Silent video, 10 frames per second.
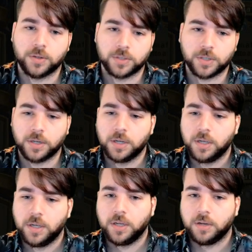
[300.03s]
So
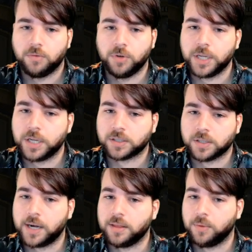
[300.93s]
really
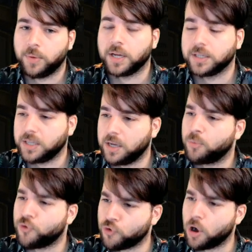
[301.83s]
excited that we're going to see a
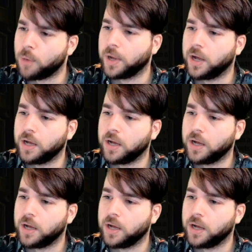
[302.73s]
proper